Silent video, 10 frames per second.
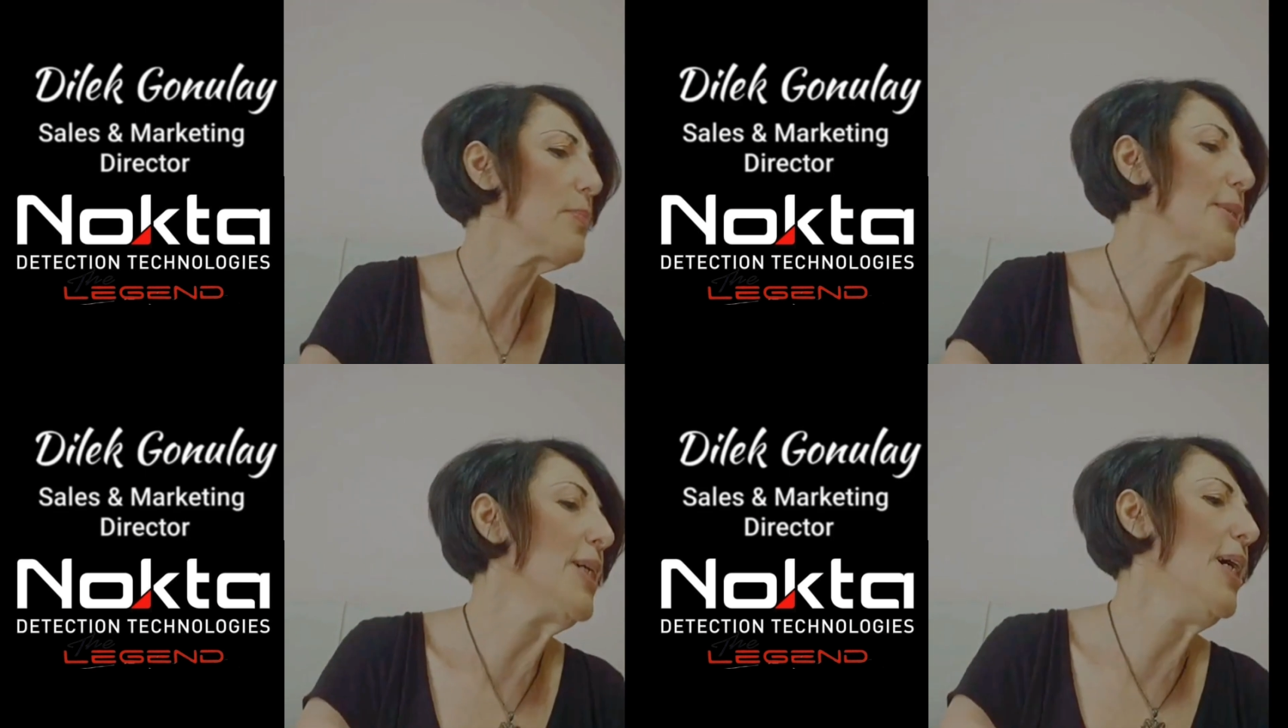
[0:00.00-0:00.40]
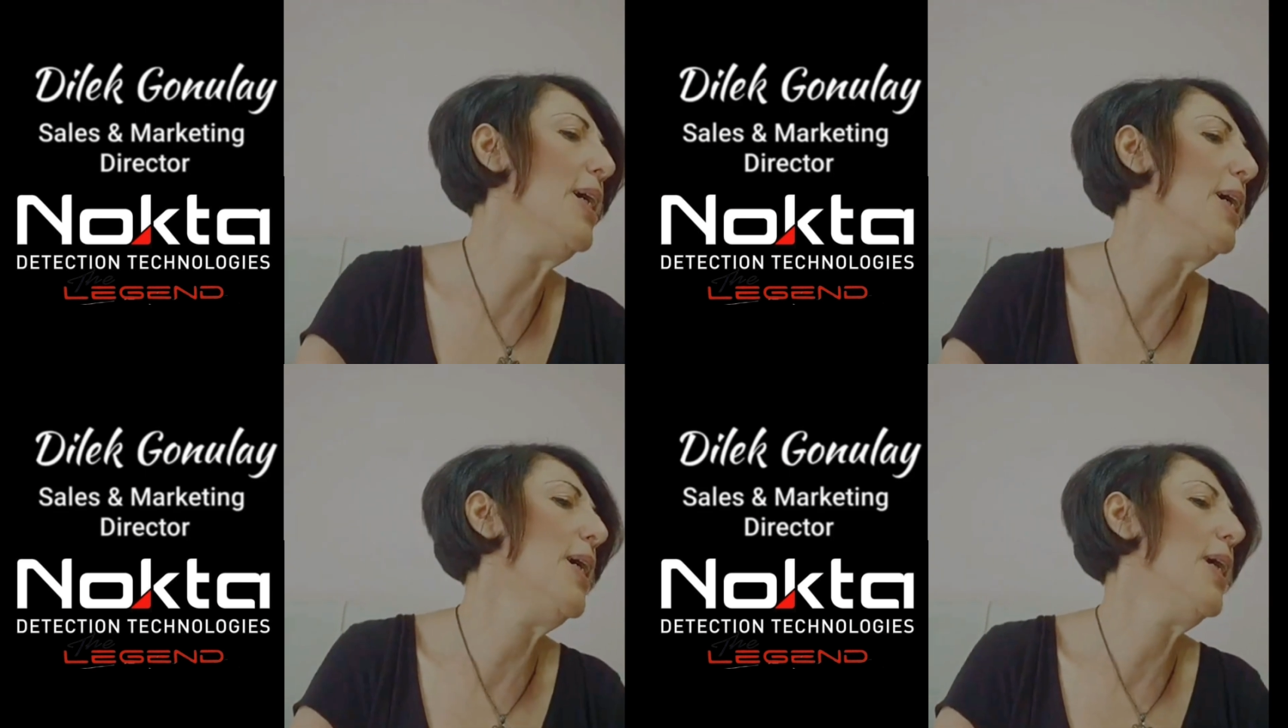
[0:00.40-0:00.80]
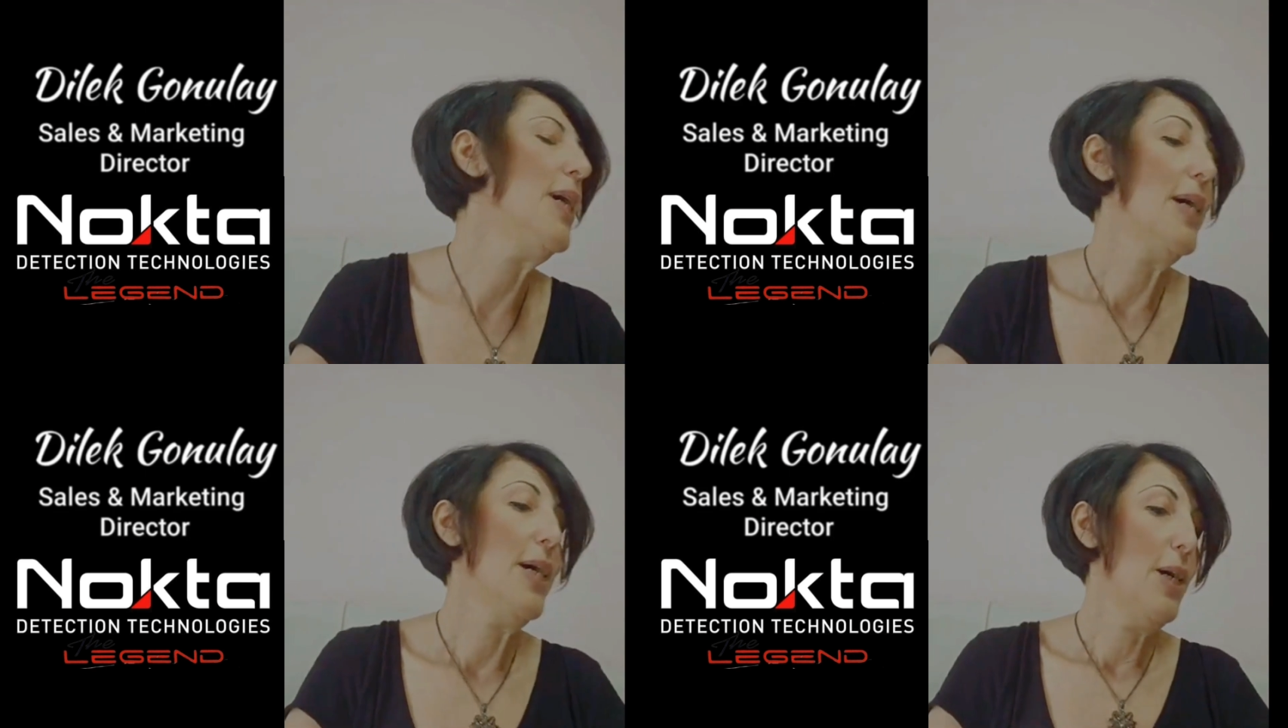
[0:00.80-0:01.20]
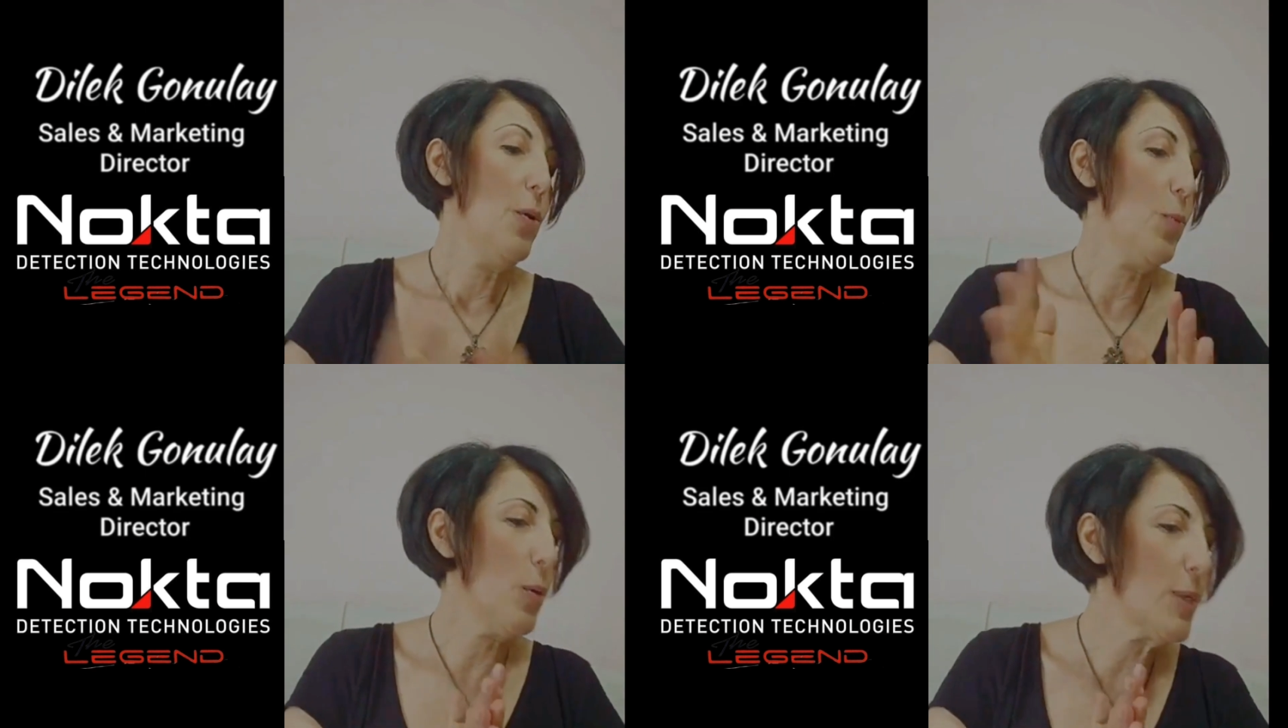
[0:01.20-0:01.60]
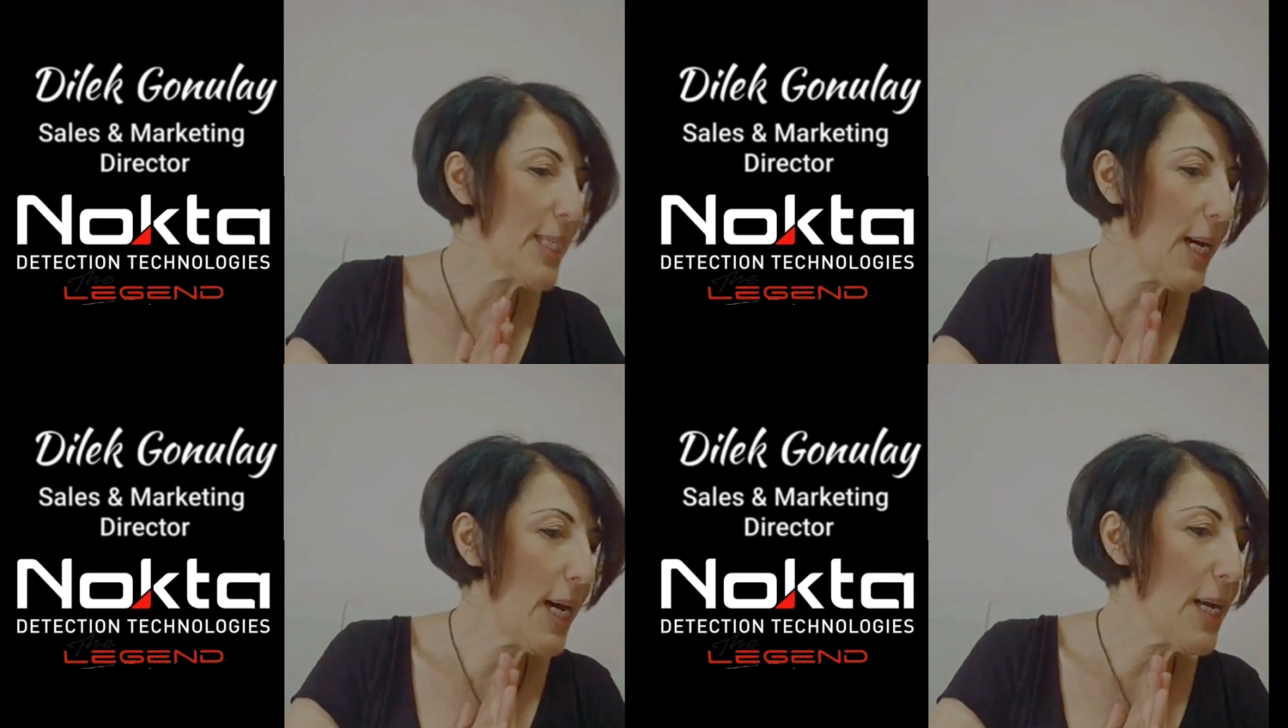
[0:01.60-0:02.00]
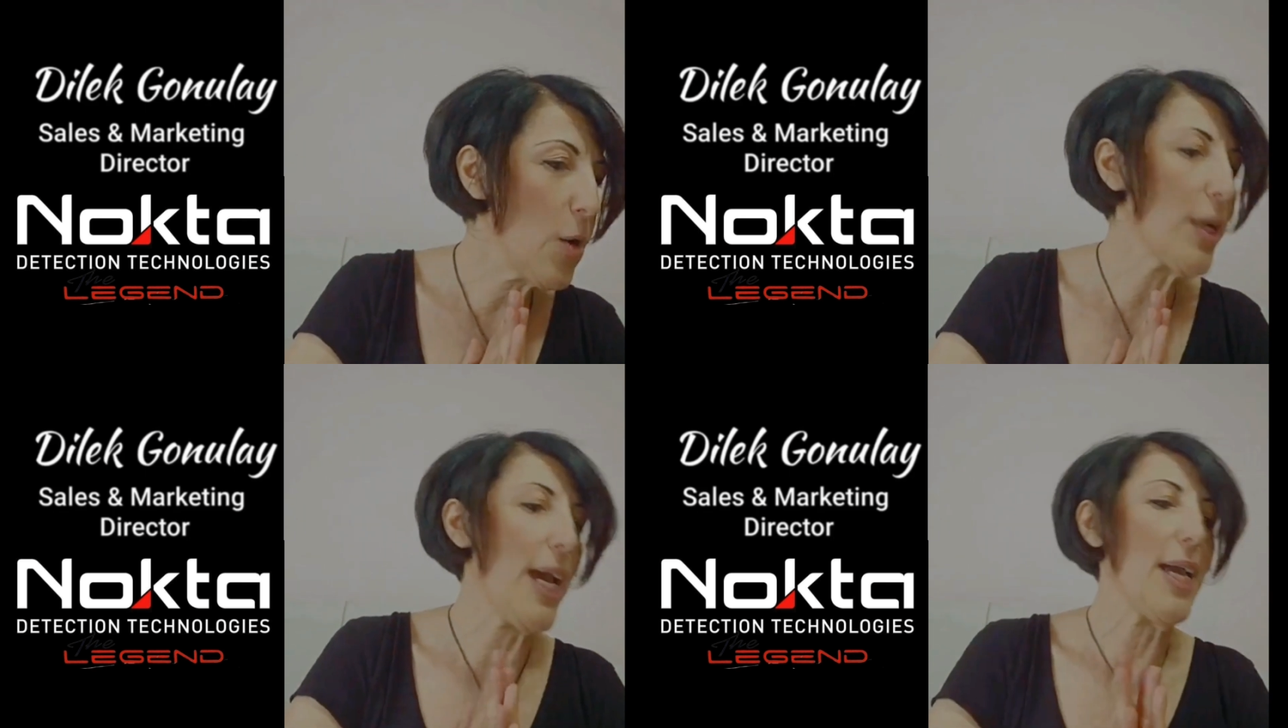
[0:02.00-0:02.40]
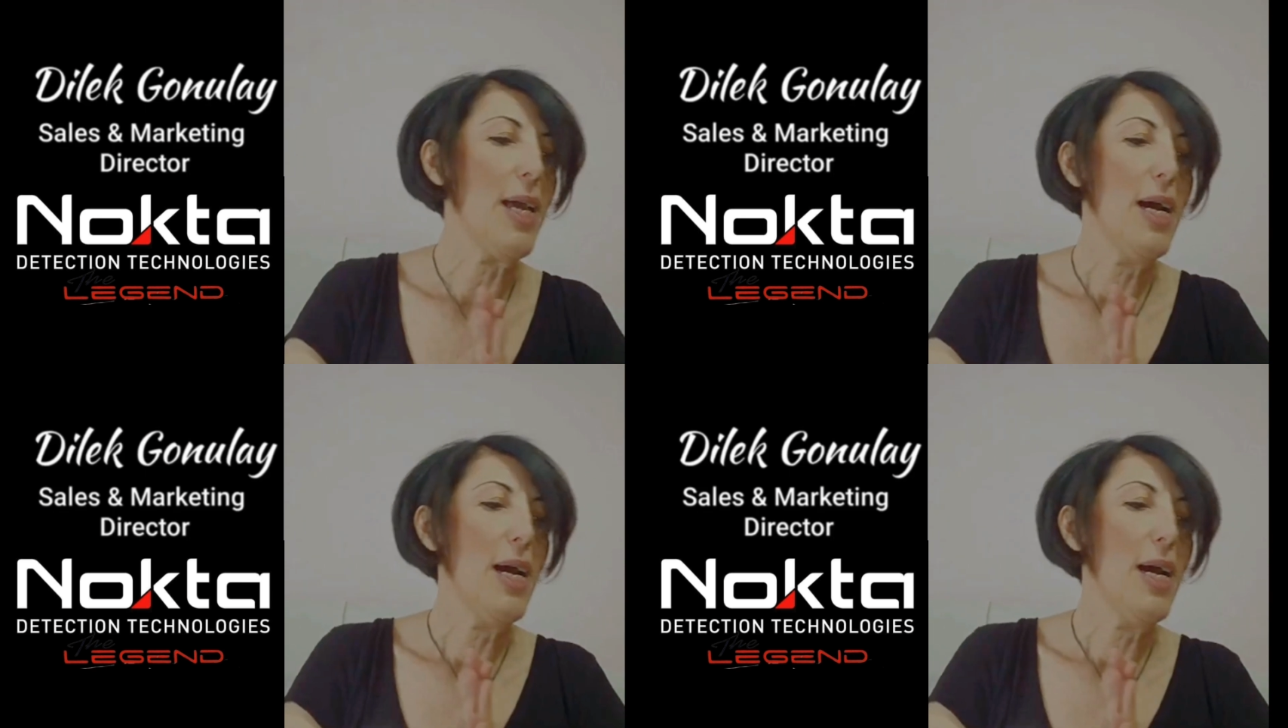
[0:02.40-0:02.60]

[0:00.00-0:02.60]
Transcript: Where was I? Okay.